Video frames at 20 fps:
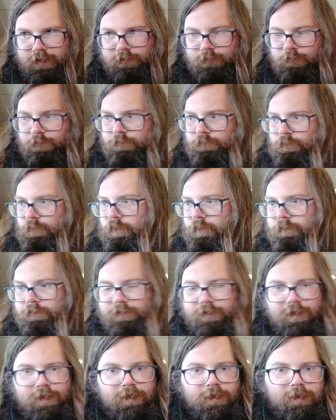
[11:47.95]
root word
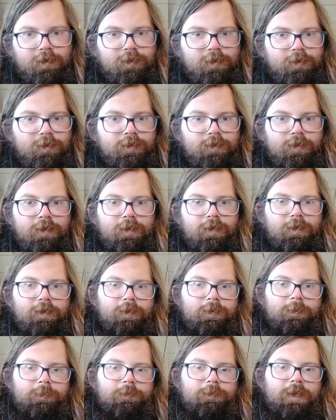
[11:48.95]
thing,
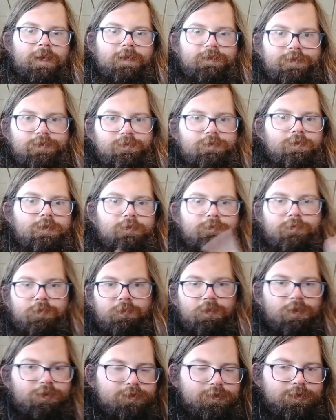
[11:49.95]
as you know
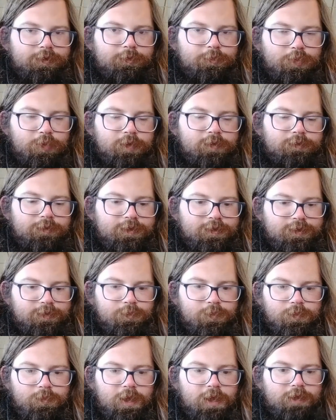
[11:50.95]
from the previous
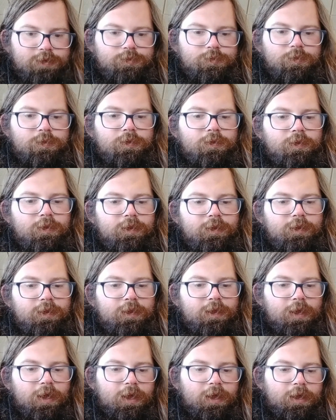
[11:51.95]
module,
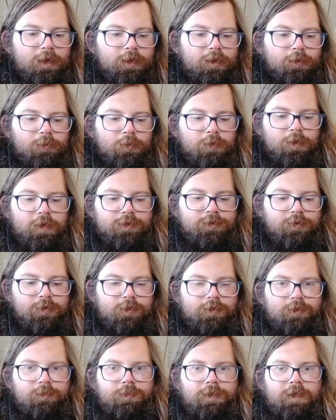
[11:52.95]
where I
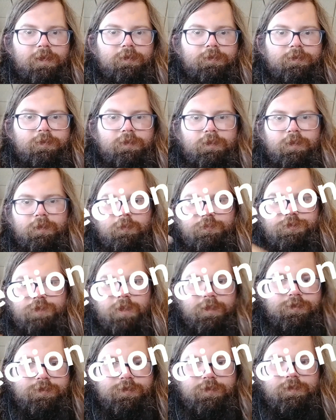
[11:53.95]
talked about
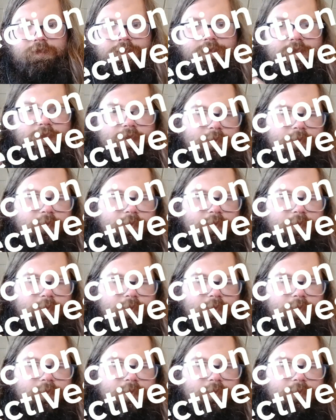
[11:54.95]
objections and